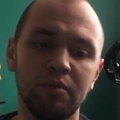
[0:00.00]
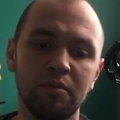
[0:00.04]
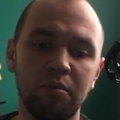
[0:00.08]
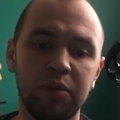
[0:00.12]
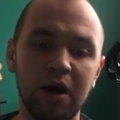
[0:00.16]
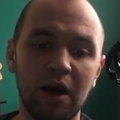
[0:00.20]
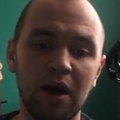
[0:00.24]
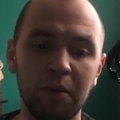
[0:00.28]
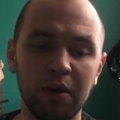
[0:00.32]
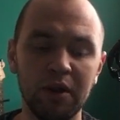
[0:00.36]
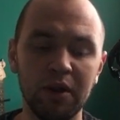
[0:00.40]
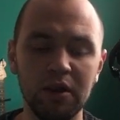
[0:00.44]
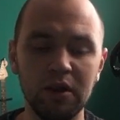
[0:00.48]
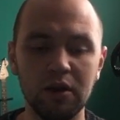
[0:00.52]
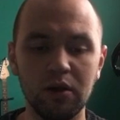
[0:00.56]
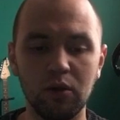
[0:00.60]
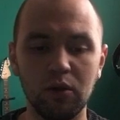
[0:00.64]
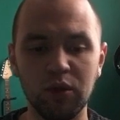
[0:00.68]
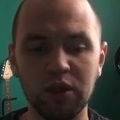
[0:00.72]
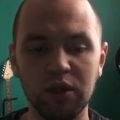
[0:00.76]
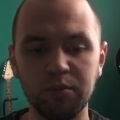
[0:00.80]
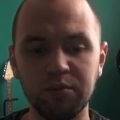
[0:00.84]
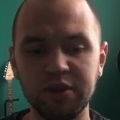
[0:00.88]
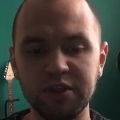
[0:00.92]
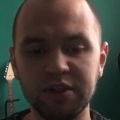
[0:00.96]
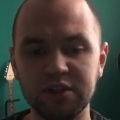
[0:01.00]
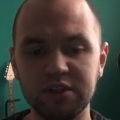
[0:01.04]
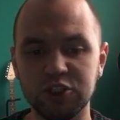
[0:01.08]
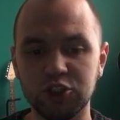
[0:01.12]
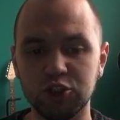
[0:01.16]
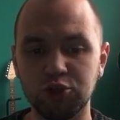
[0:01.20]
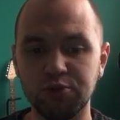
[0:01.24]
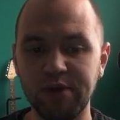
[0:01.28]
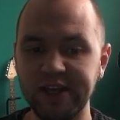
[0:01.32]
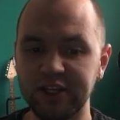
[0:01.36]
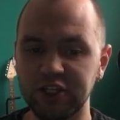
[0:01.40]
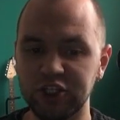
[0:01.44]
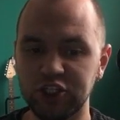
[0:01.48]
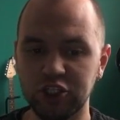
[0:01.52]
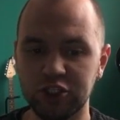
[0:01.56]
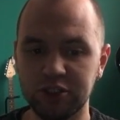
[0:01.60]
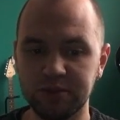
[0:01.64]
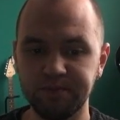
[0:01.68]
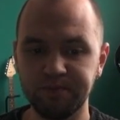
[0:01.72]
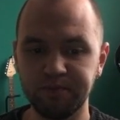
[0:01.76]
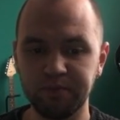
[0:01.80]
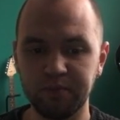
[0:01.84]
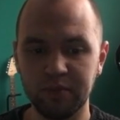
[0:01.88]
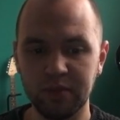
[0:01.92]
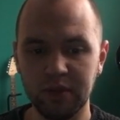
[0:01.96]
pupil will be stretched
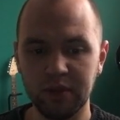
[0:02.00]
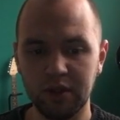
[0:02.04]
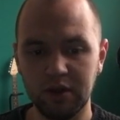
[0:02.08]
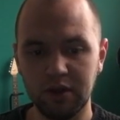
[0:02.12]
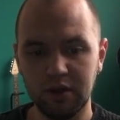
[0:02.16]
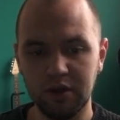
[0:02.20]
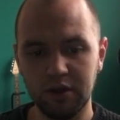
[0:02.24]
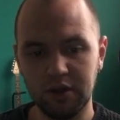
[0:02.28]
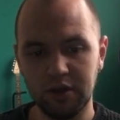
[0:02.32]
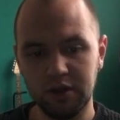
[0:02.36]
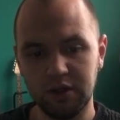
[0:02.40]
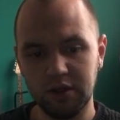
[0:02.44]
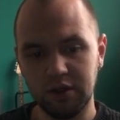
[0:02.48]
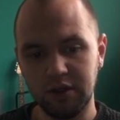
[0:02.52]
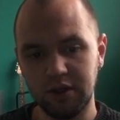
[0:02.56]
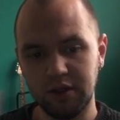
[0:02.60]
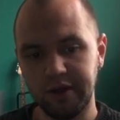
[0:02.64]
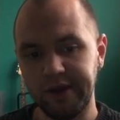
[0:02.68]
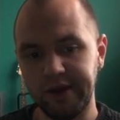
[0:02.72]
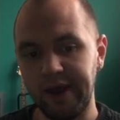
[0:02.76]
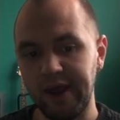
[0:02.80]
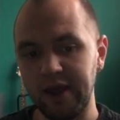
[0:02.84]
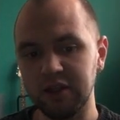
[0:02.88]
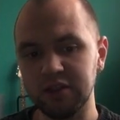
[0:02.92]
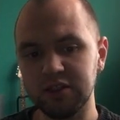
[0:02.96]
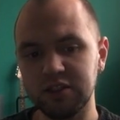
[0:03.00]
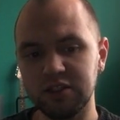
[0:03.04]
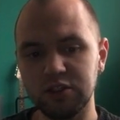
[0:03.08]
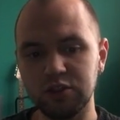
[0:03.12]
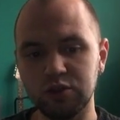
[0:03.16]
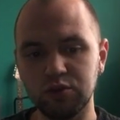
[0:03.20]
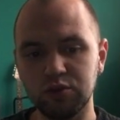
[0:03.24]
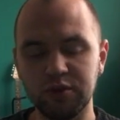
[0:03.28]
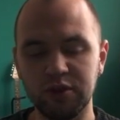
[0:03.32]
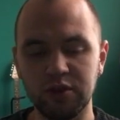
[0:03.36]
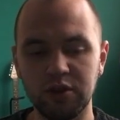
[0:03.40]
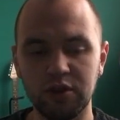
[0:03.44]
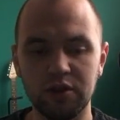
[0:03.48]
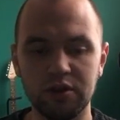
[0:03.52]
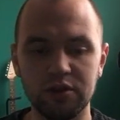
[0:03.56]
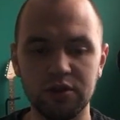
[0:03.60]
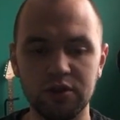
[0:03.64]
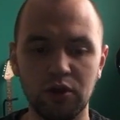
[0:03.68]
and it will